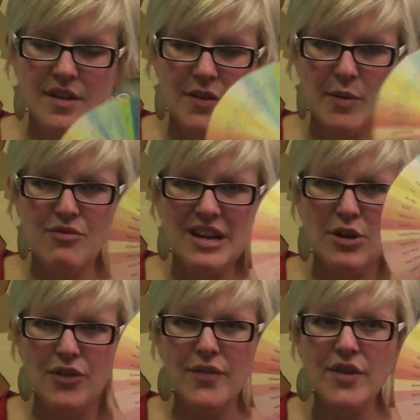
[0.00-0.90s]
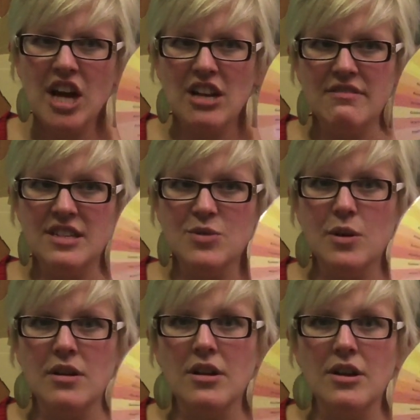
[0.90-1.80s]
So I bring lots of colour into
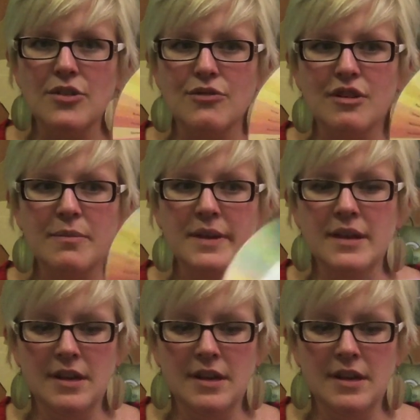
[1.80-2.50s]
our classroom.